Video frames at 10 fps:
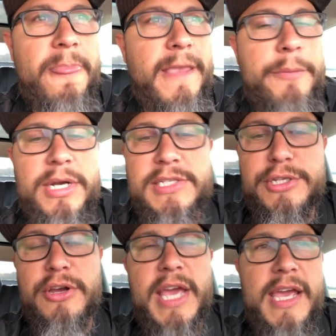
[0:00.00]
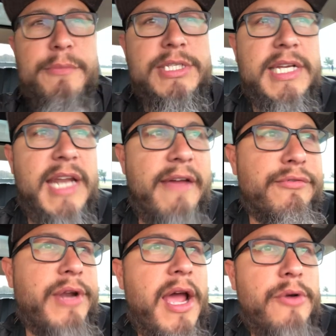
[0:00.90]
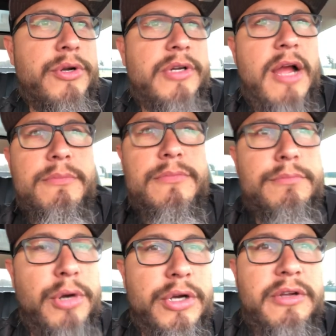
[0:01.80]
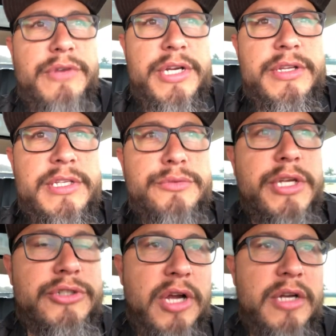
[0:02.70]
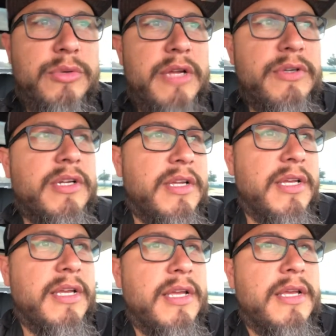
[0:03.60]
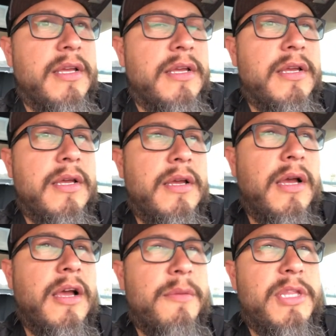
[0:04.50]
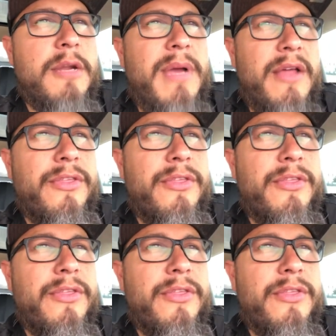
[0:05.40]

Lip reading: everybody's, you know, hey, I'm gonna take a nap for an hour, I'm parked over here at this restaurant or whatever. And then about